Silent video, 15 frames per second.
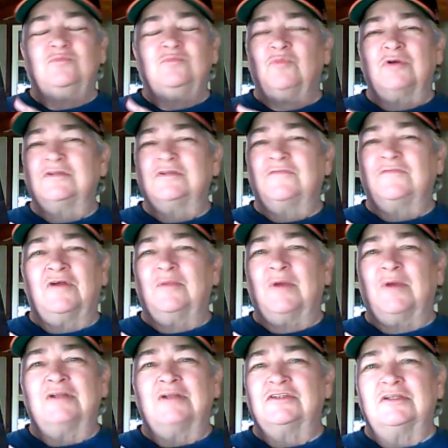wasn't very
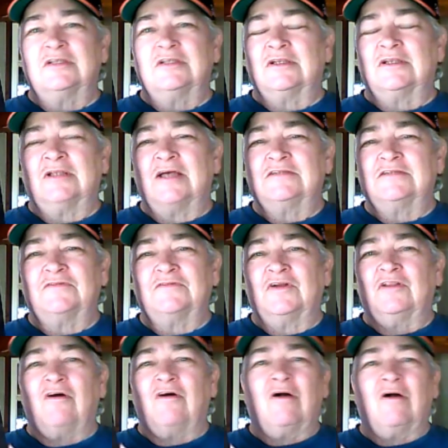much, and it didn't last
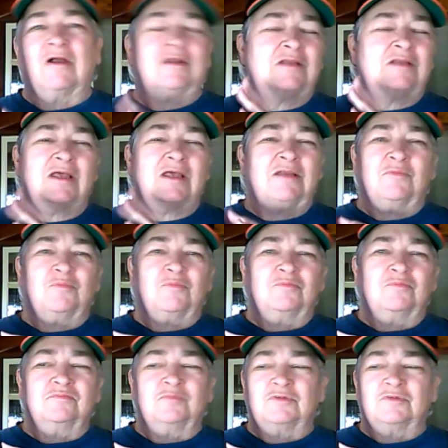very long, and it
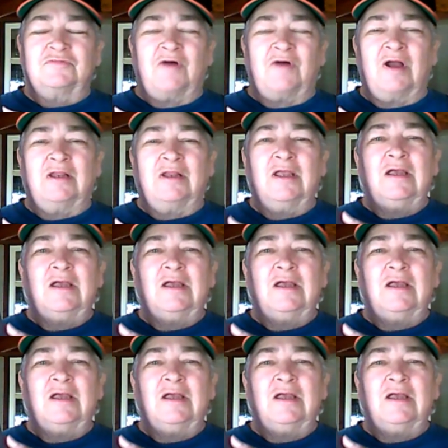was fine.